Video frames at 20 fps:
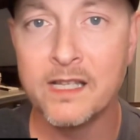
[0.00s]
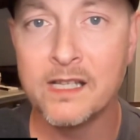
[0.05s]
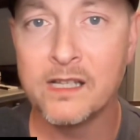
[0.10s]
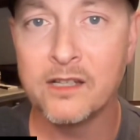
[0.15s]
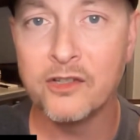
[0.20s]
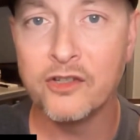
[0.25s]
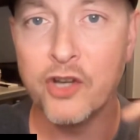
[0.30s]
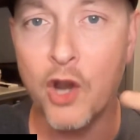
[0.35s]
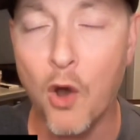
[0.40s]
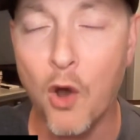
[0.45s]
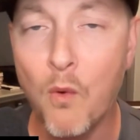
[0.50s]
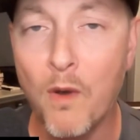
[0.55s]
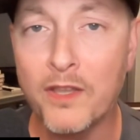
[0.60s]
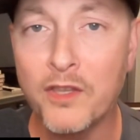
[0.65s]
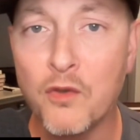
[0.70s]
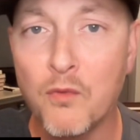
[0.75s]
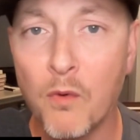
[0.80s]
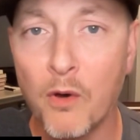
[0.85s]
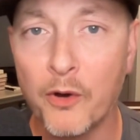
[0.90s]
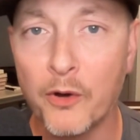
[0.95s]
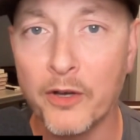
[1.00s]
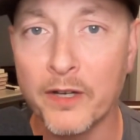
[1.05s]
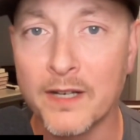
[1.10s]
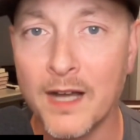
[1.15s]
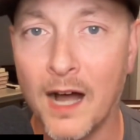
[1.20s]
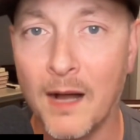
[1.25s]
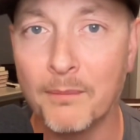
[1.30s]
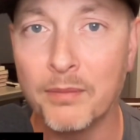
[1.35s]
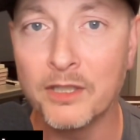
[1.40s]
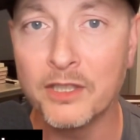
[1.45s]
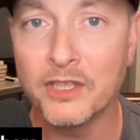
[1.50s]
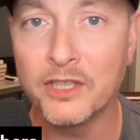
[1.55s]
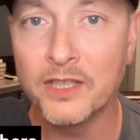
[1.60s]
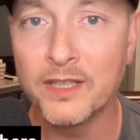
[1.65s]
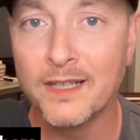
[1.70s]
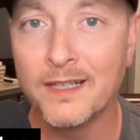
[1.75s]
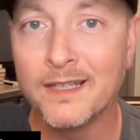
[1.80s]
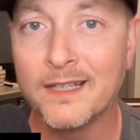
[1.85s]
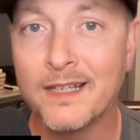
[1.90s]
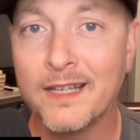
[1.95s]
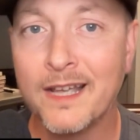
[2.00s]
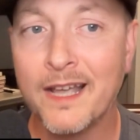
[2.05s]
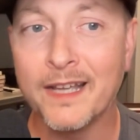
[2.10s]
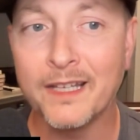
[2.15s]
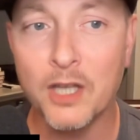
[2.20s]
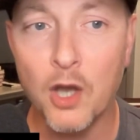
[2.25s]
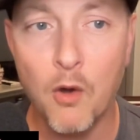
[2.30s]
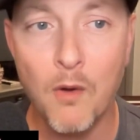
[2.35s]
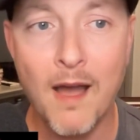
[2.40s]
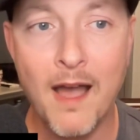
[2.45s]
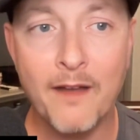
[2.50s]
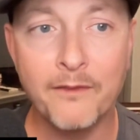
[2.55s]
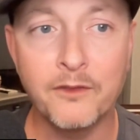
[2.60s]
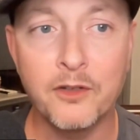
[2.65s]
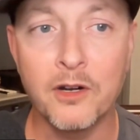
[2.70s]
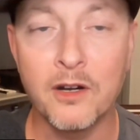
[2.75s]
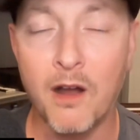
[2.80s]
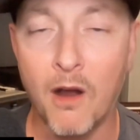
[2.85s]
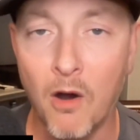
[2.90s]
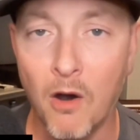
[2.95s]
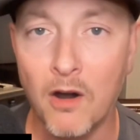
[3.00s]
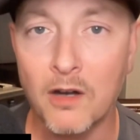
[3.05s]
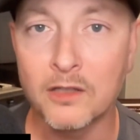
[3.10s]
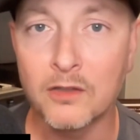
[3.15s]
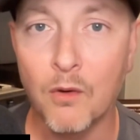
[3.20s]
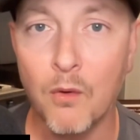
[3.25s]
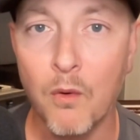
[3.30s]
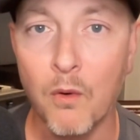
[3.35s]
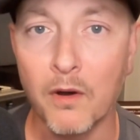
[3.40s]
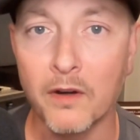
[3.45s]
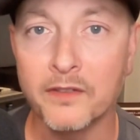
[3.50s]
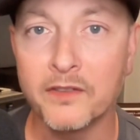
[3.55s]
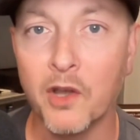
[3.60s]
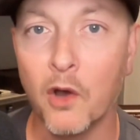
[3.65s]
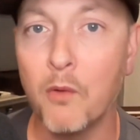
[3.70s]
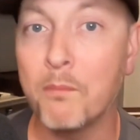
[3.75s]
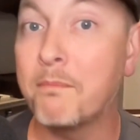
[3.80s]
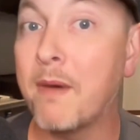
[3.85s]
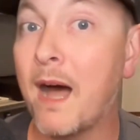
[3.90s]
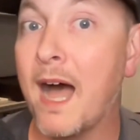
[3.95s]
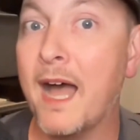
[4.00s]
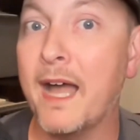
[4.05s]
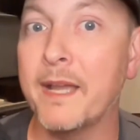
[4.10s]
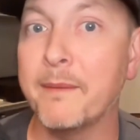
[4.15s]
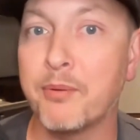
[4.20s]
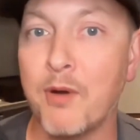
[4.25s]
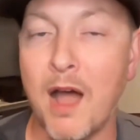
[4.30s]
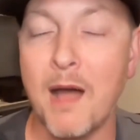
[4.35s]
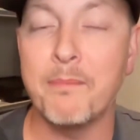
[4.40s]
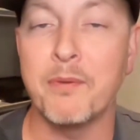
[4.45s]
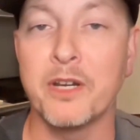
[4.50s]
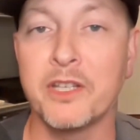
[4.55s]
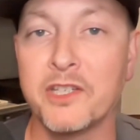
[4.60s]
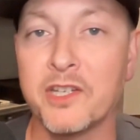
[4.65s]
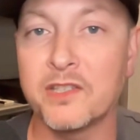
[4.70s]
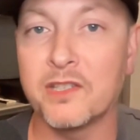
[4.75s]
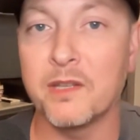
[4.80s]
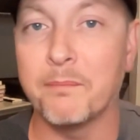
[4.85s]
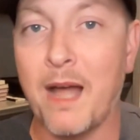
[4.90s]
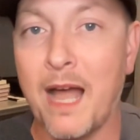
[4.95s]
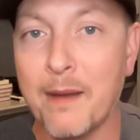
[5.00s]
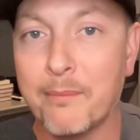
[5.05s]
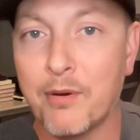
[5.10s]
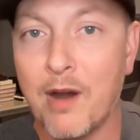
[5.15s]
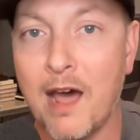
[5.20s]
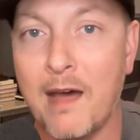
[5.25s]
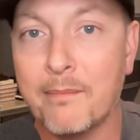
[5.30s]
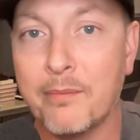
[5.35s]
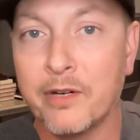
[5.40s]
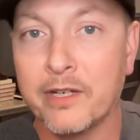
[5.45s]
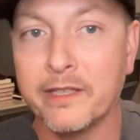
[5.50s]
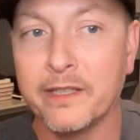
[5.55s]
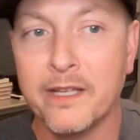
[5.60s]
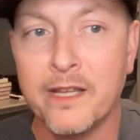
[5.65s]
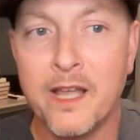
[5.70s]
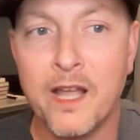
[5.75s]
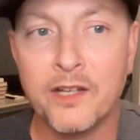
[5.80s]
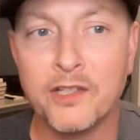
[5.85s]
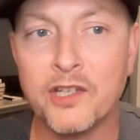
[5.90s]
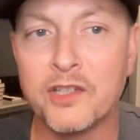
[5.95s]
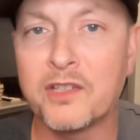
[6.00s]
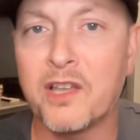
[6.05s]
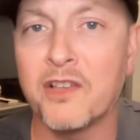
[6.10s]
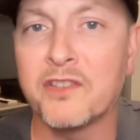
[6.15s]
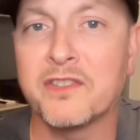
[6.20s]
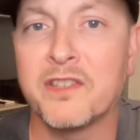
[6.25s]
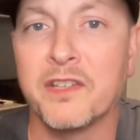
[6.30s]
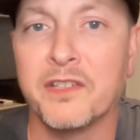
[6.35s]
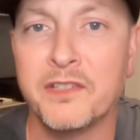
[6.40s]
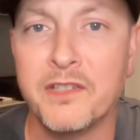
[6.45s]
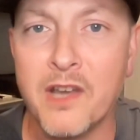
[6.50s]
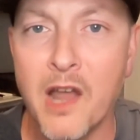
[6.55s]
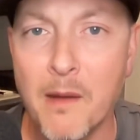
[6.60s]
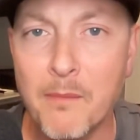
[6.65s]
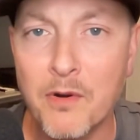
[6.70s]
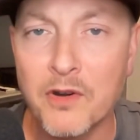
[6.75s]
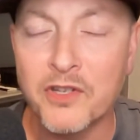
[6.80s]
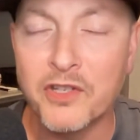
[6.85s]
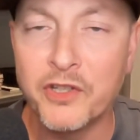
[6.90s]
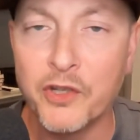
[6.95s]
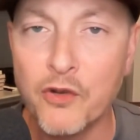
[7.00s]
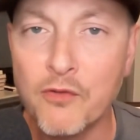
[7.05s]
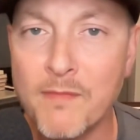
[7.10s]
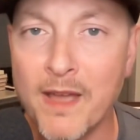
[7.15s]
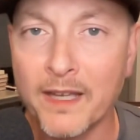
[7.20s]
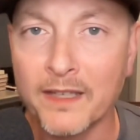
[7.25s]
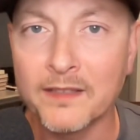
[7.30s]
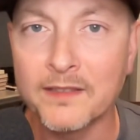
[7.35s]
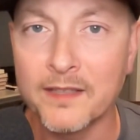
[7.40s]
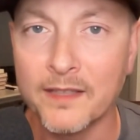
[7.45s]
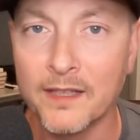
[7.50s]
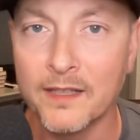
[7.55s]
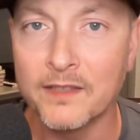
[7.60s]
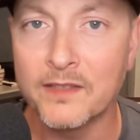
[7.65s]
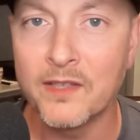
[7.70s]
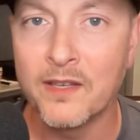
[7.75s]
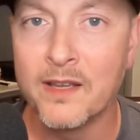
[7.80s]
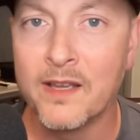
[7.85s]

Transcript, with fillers: Know what you want to accomplish and go after it hardcore. Don't buy property just to buy property, just because the numbers do make sense.